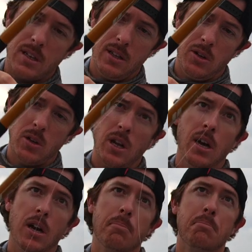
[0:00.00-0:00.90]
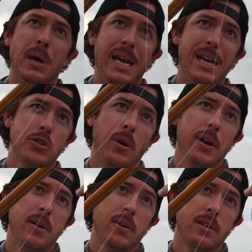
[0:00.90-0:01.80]
little uh, pegs right
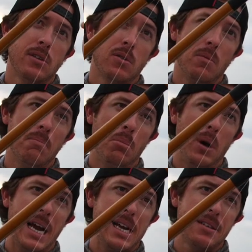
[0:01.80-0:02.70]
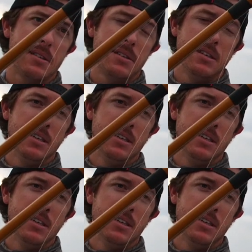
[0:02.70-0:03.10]
here, these little brass